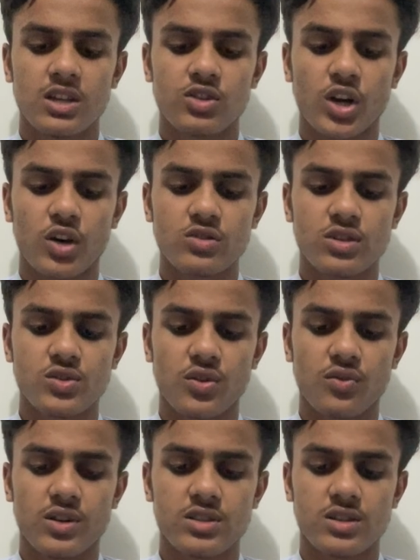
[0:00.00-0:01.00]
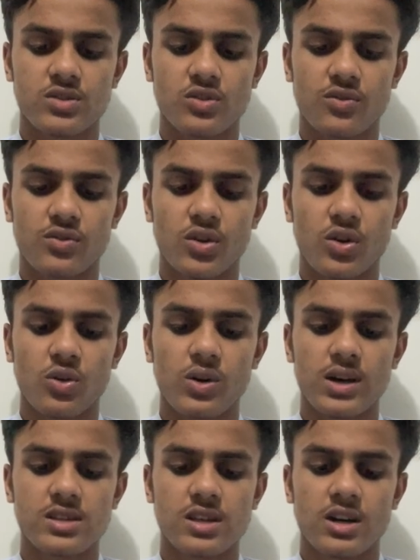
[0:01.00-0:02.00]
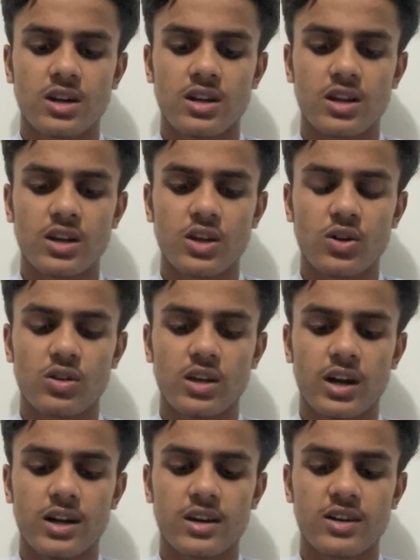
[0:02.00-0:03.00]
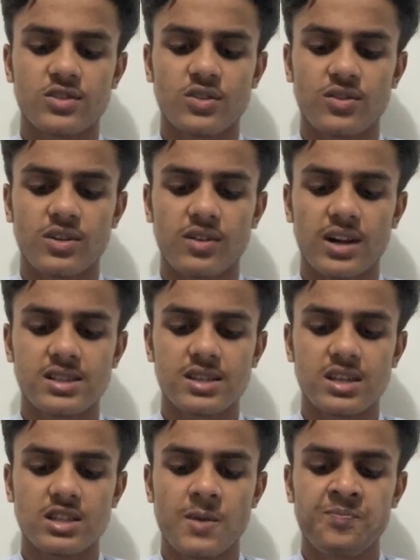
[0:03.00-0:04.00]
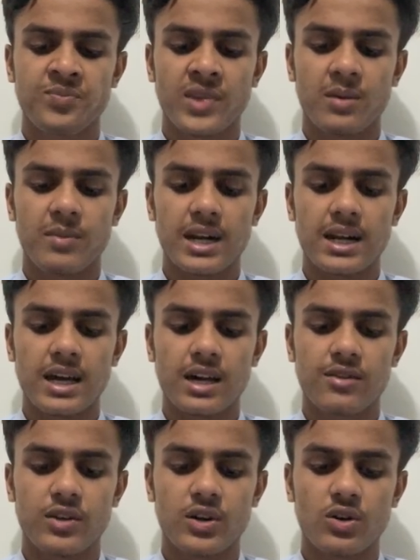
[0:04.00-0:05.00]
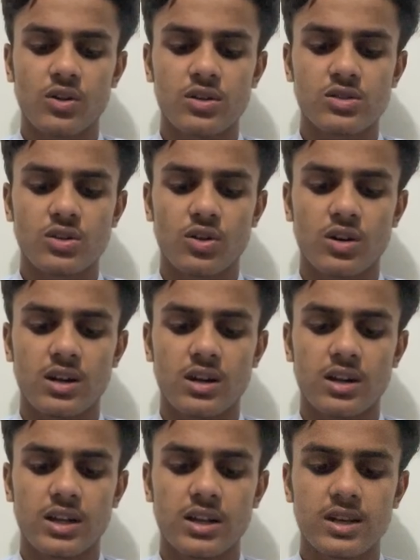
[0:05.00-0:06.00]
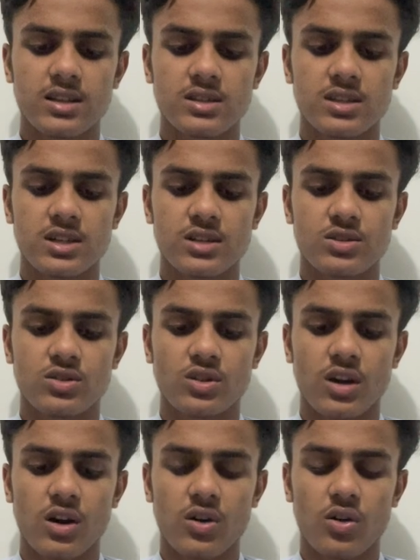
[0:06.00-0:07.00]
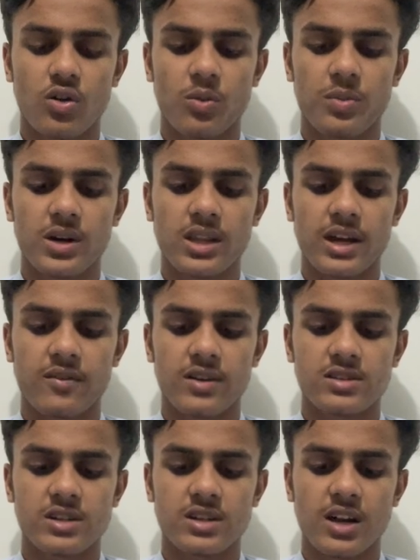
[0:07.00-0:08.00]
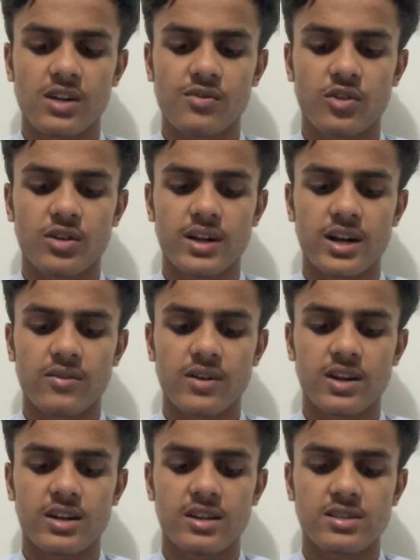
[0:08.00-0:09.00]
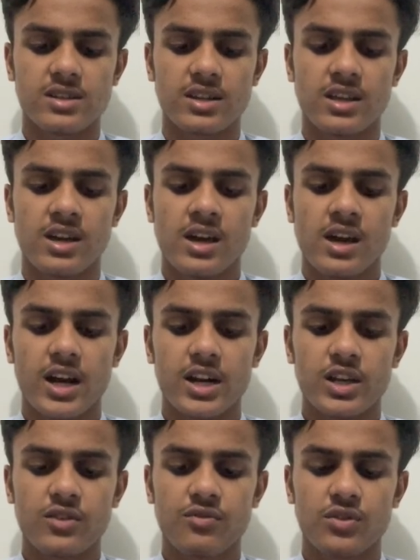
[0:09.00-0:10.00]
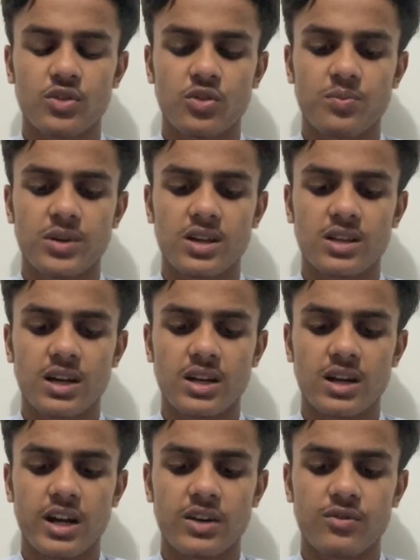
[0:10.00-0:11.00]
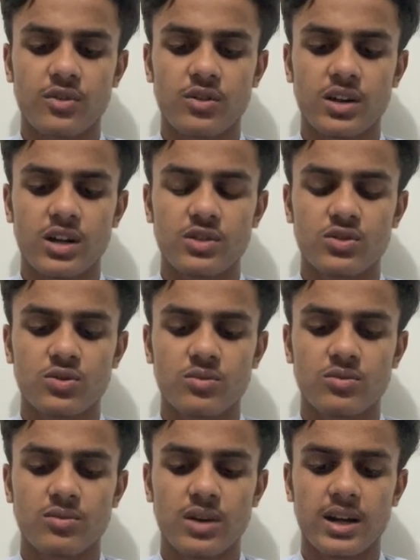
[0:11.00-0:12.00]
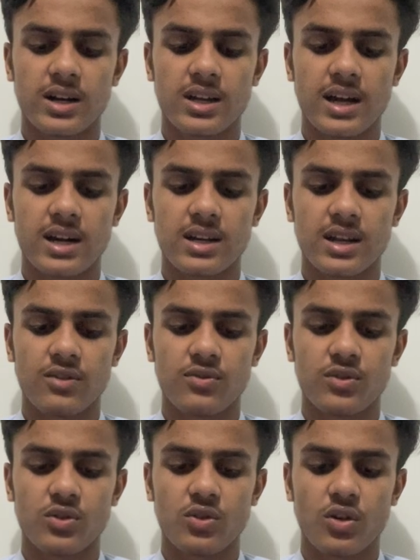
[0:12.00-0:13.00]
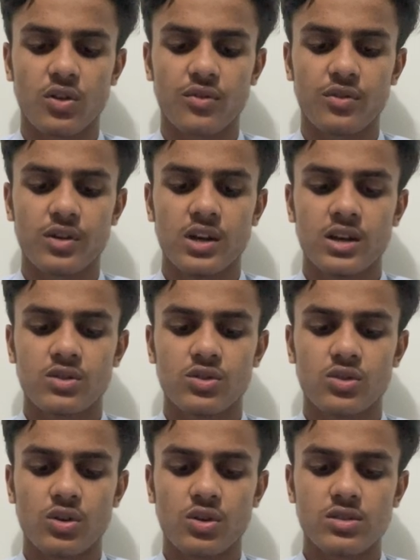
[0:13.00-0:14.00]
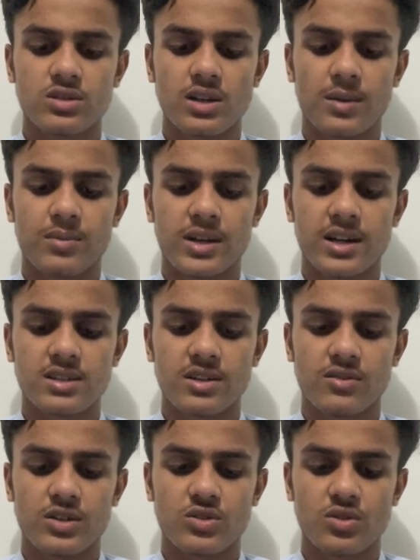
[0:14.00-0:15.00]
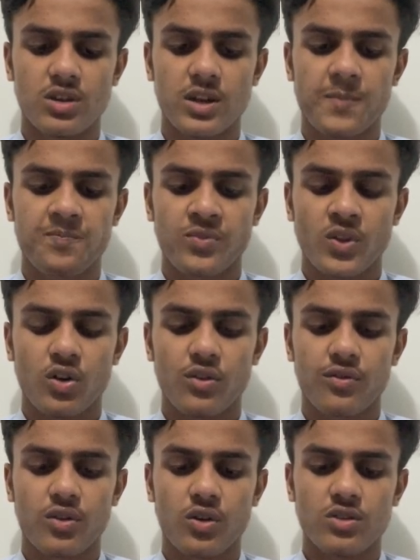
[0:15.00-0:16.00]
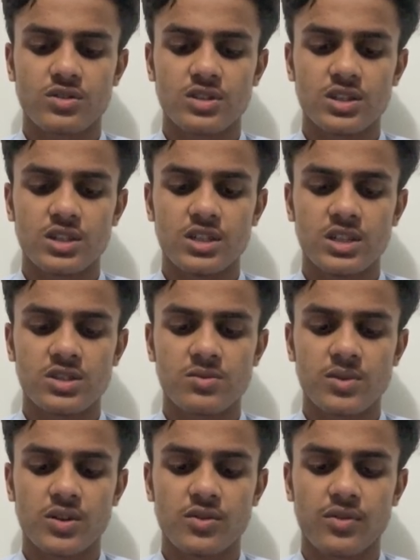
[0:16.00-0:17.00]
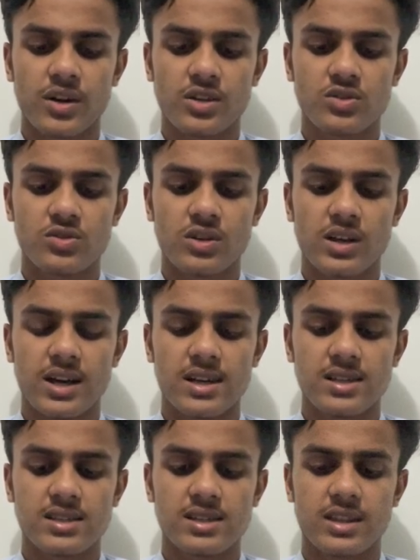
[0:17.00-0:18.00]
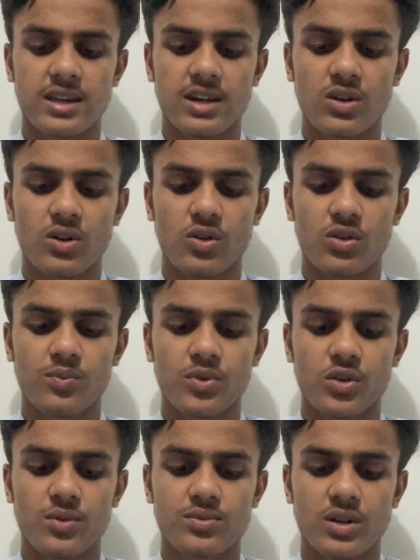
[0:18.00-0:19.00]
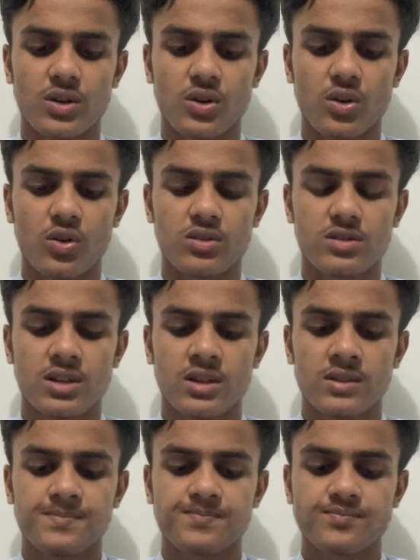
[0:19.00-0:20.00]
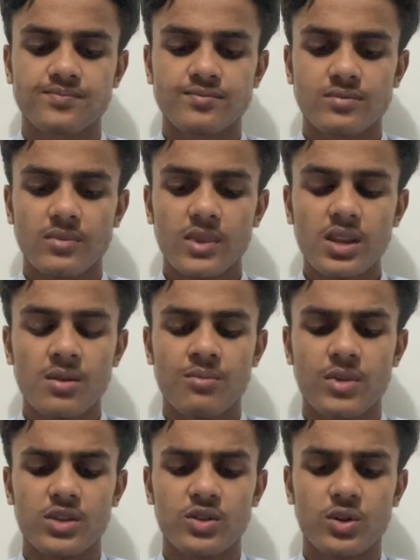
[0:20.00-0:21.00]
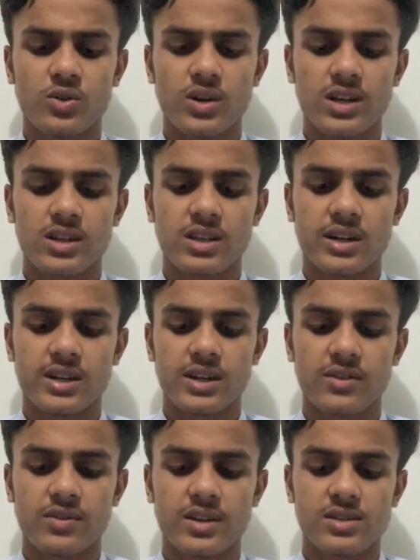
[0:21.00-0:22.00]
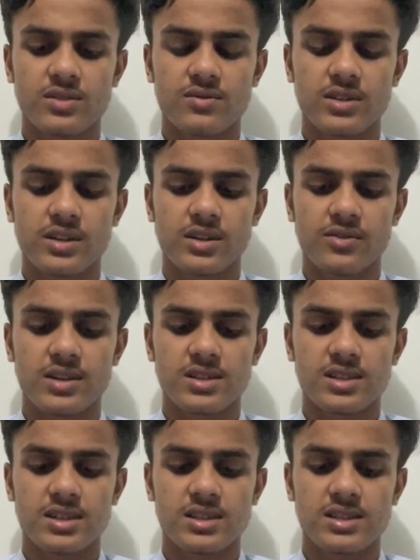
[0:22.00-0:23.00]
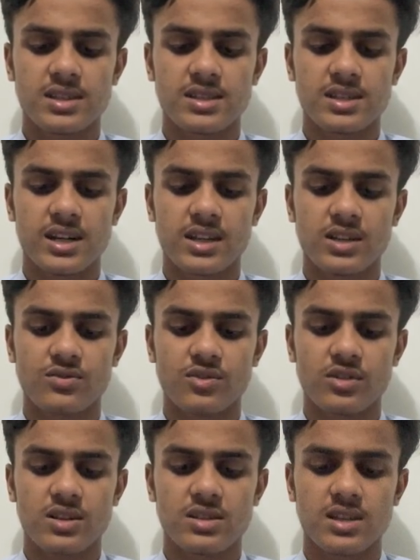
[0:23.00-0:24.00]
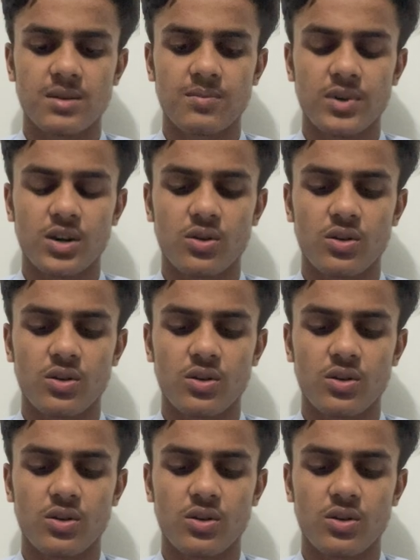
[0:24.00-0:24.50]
thousands of versions of the OS running on hundreds of devices, but like Windows or Linux, it's now open and versatile for that very reason. And if you pick the right phone, and you might get a few of those updates eventually. Of course, each manufacturer has their own pros and cons. Menu track the interface with different skins and settings, for example,